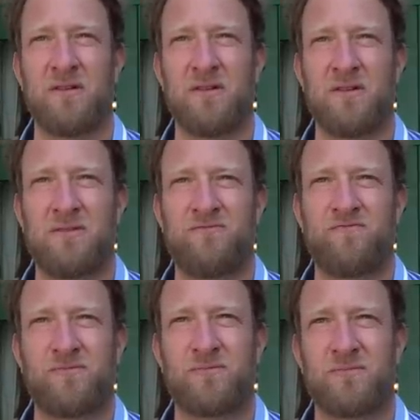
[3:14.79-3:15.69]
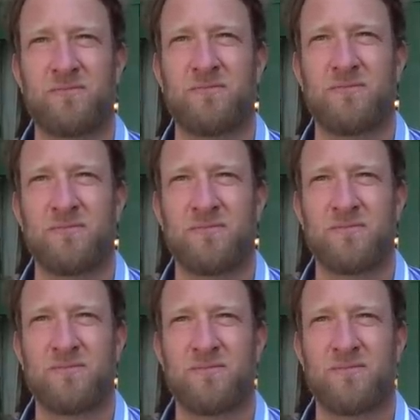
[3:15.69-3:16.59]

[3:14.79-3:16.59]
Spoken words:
Nobody speaks.